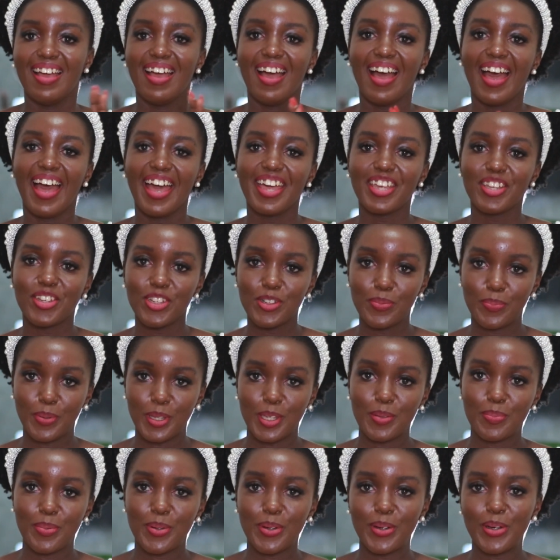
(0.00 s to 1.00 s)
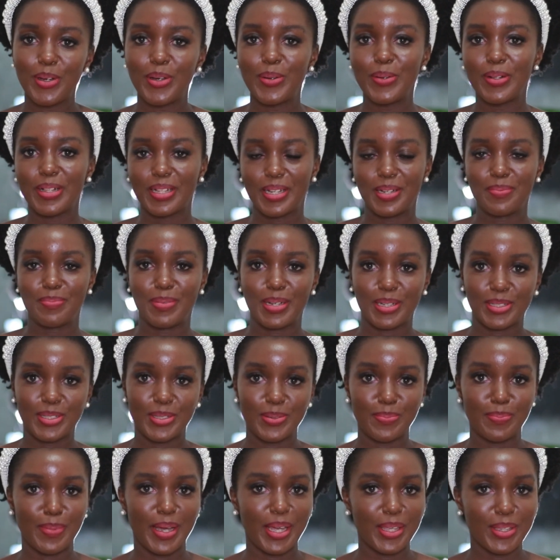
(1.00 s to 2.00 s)
Hi good people, welcome back
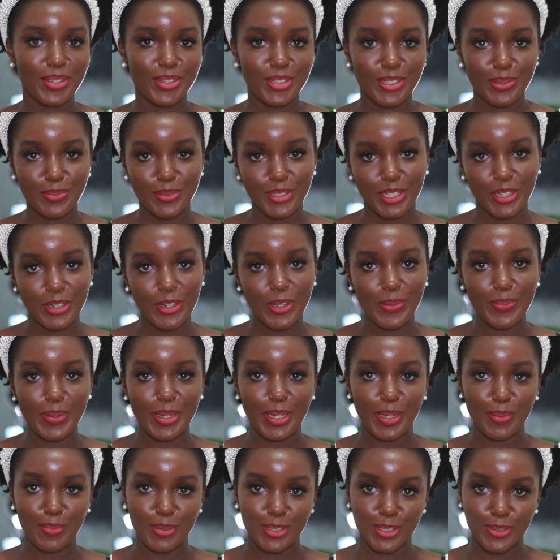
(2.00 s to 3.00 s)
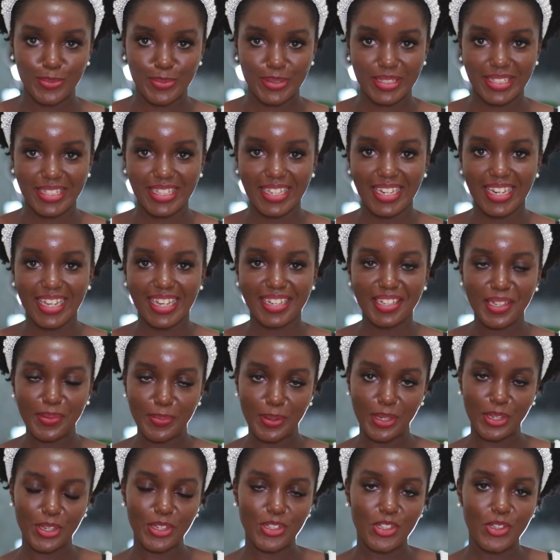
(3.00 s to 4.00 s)
to my YouTube channel. My name is Priscilla and I
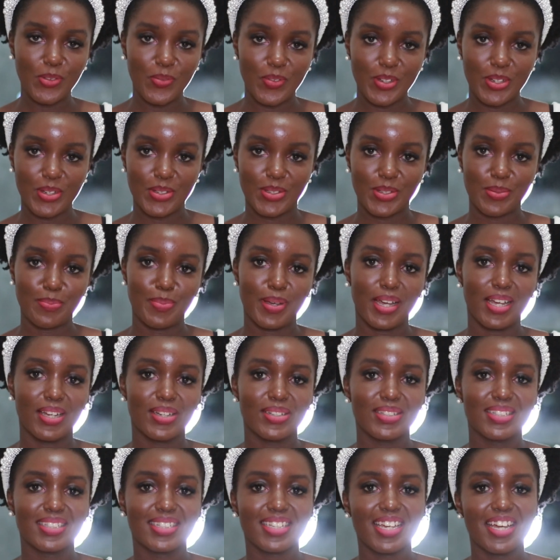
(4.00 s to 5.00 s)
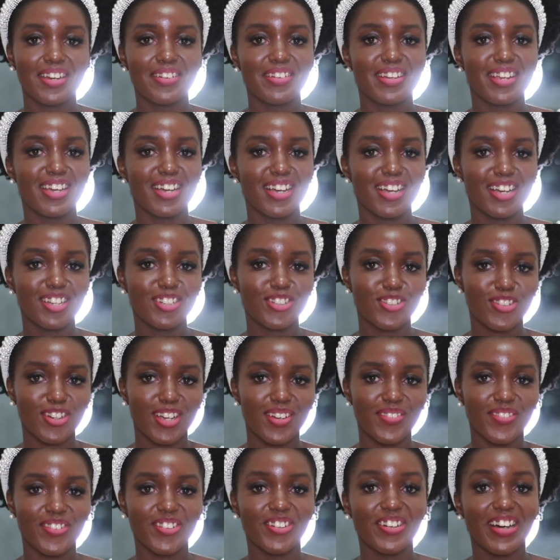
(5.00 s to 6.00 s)
make YouTube videos about career,
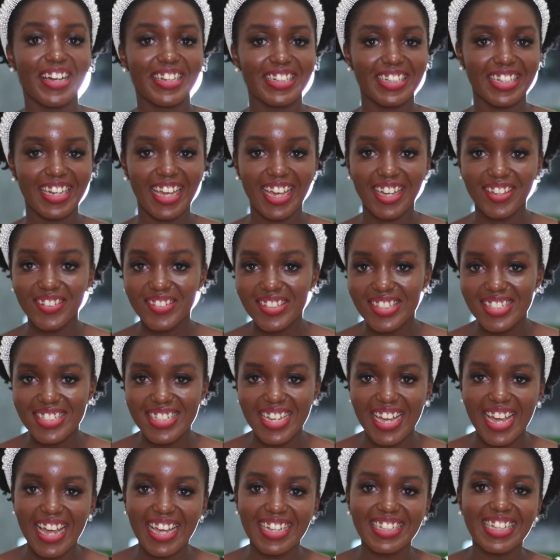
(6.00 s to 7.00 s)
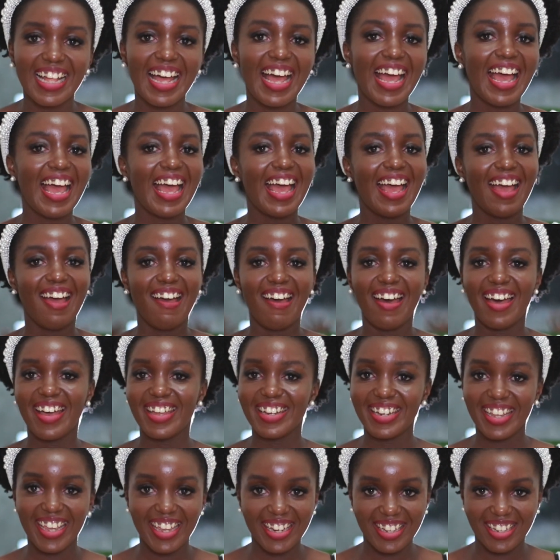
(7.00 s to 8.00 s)
travel and lifestyle
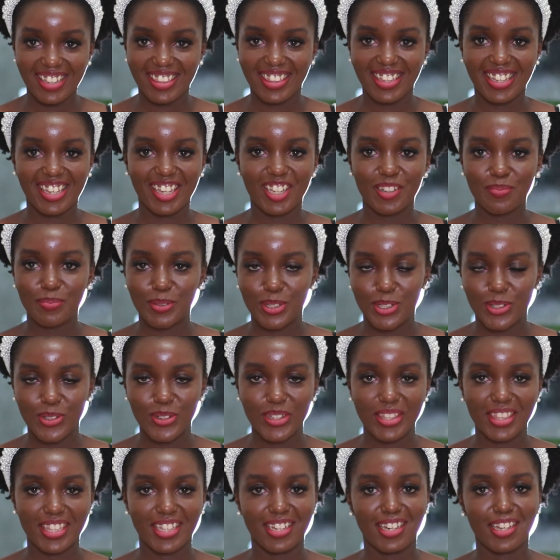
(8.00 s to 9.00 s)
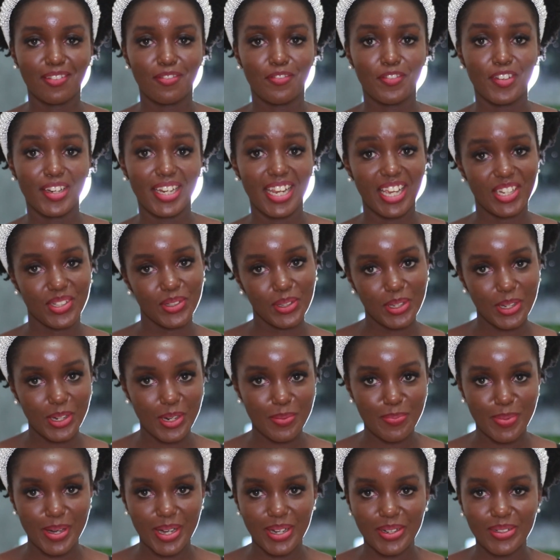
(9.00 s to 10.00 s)
and anything in between that I feel like talking
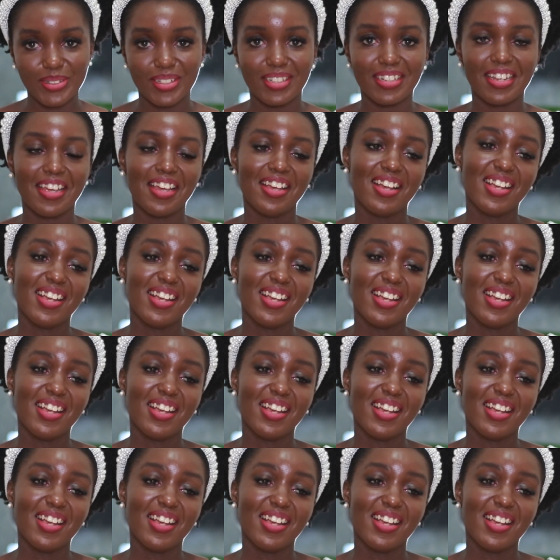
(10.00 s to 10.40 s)
about.